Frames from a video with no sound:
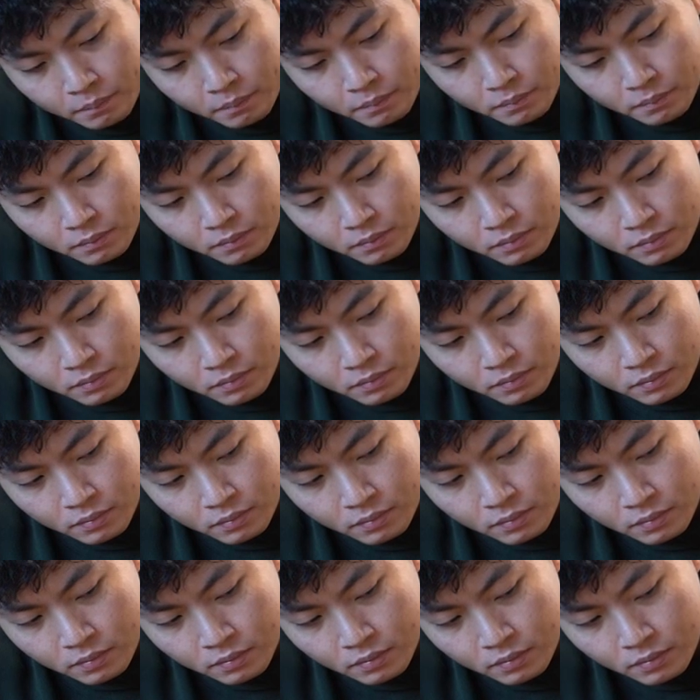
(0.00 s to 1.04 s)

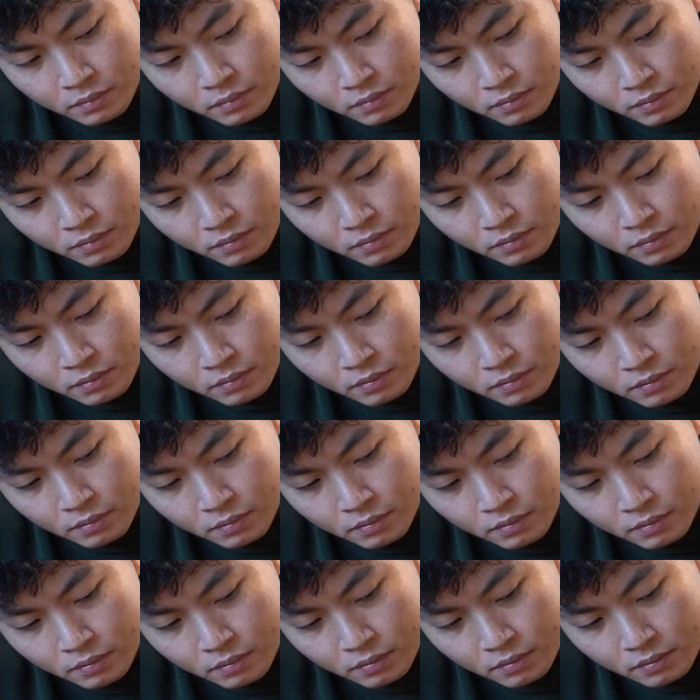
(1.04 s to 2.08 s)

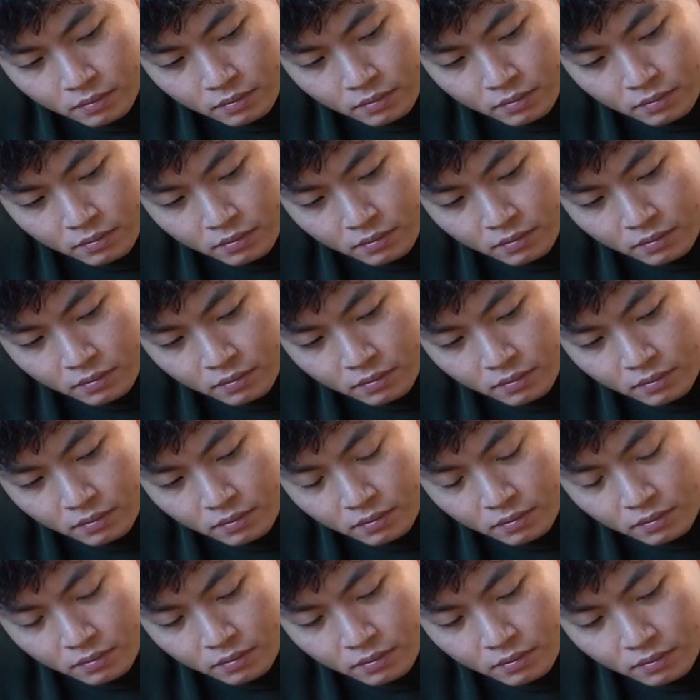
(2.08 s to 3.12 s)

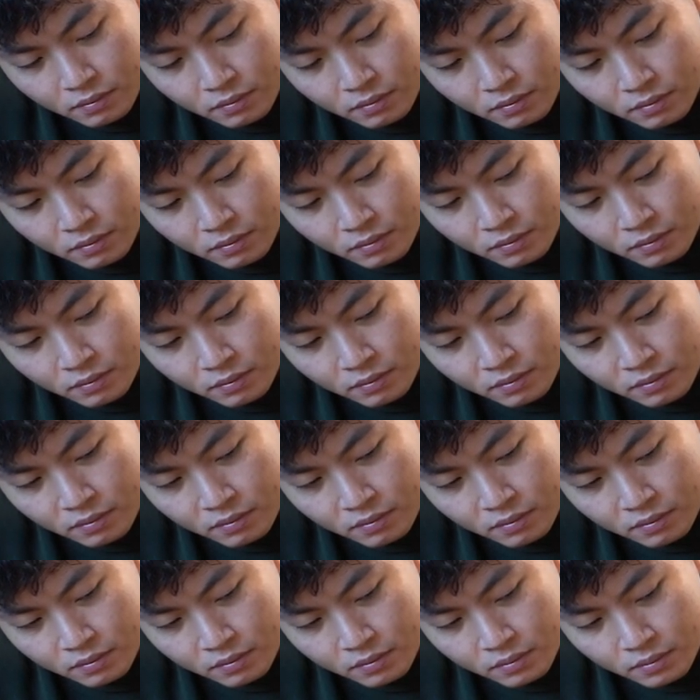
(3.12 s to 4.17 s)

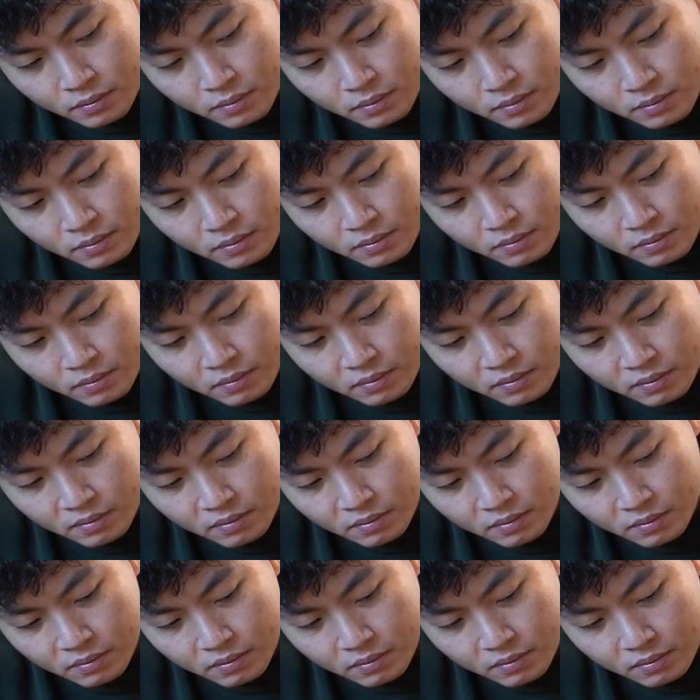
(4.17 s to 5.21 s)

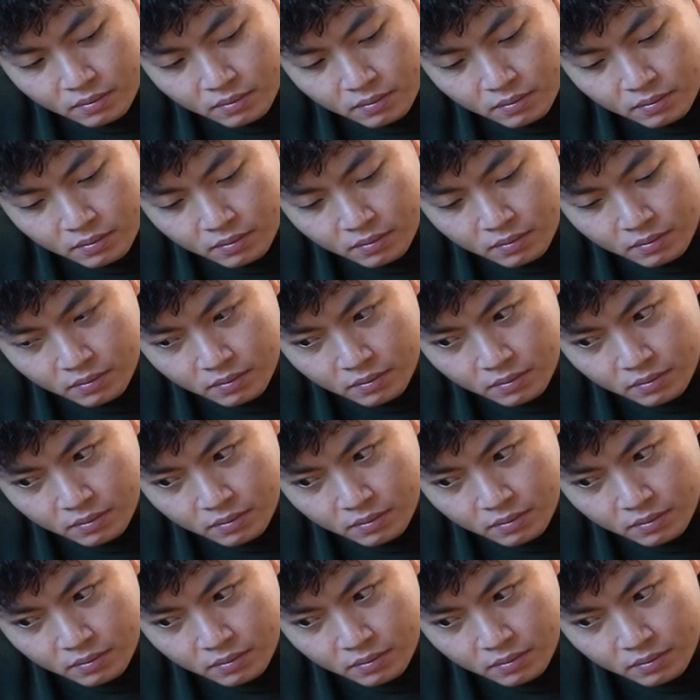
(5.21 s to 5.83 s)
(not speaking)